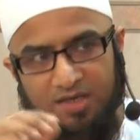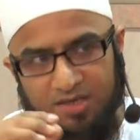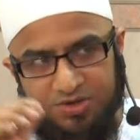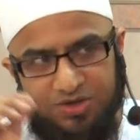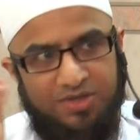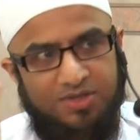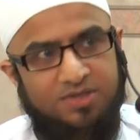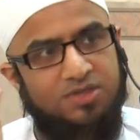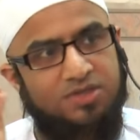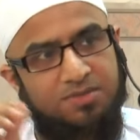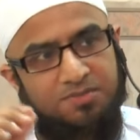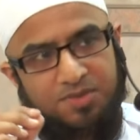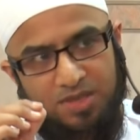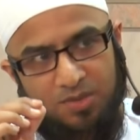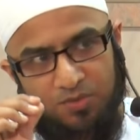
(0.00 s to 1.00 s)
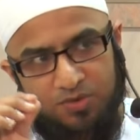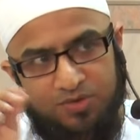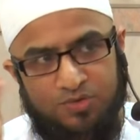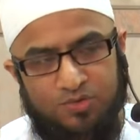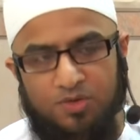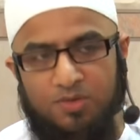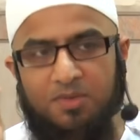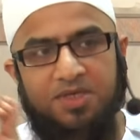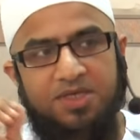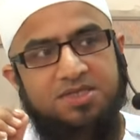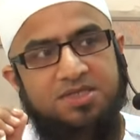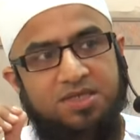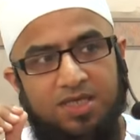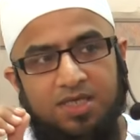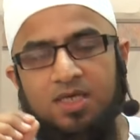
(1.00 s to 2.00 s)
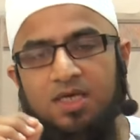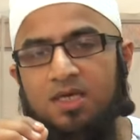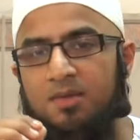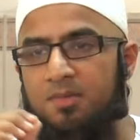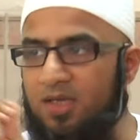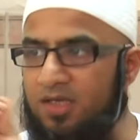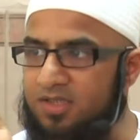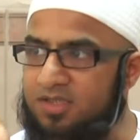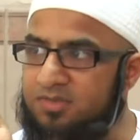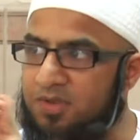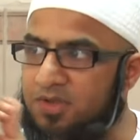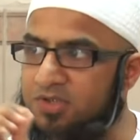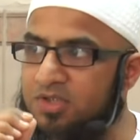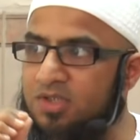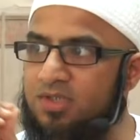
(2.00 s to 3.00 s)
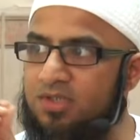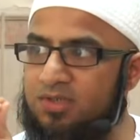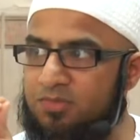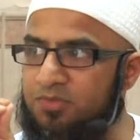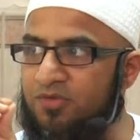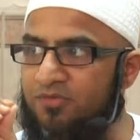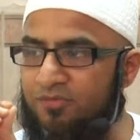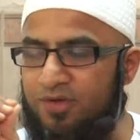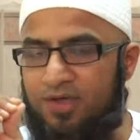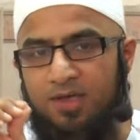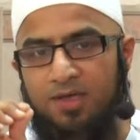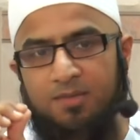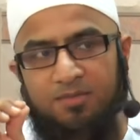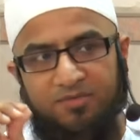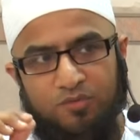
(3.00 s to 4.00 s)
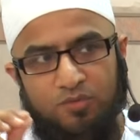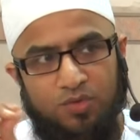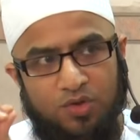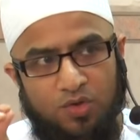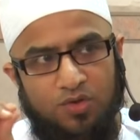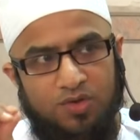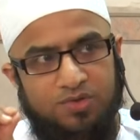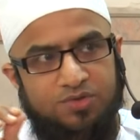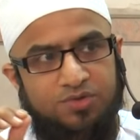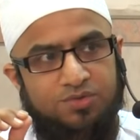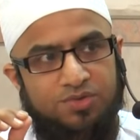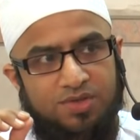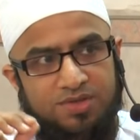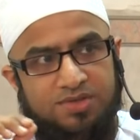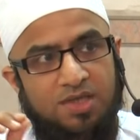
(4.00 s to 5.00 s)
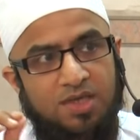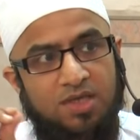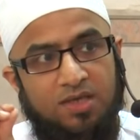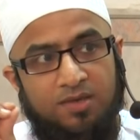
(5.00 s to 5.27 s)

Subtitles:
Actually, this is something I wanted to talk about yesterday, but I'll just mention this briefly before we go on to this,